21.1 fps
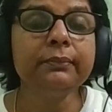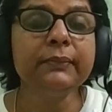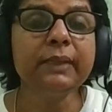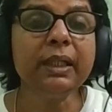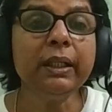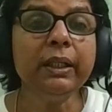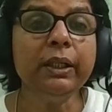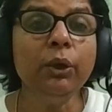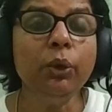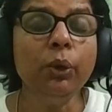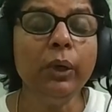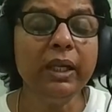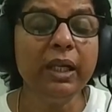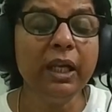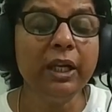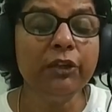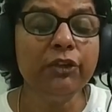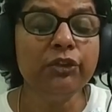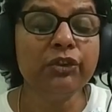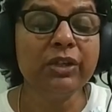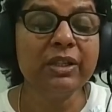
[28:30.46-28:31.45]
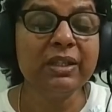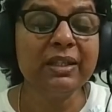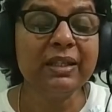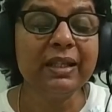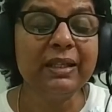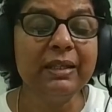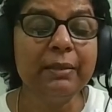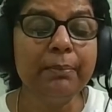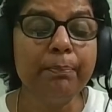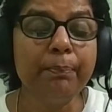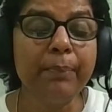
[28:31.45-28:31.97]
you know in our trust
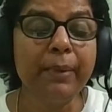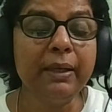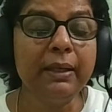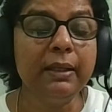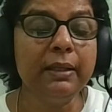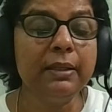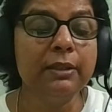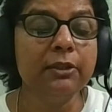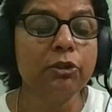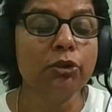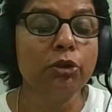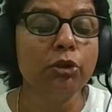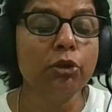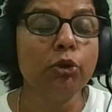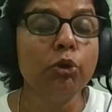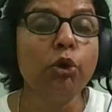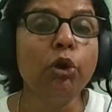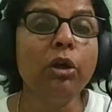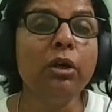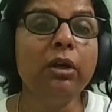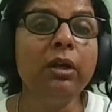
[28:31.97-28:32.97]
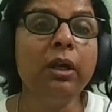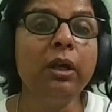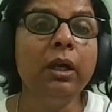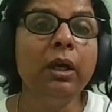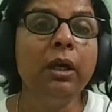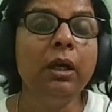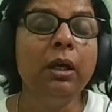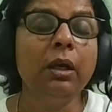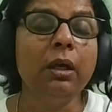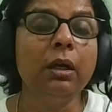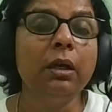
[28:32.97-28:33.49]
and dependence on the lord
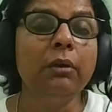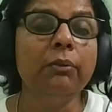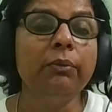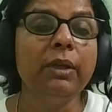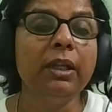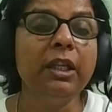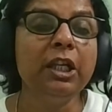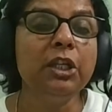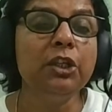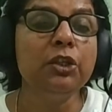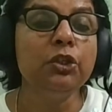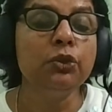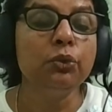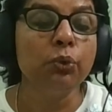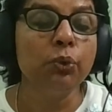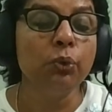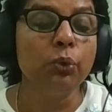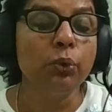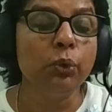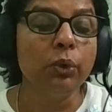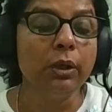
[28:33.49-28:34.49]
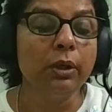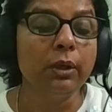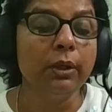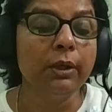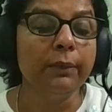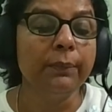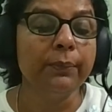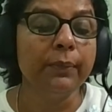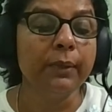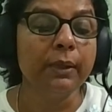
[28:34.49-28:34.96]
uh, we need to um,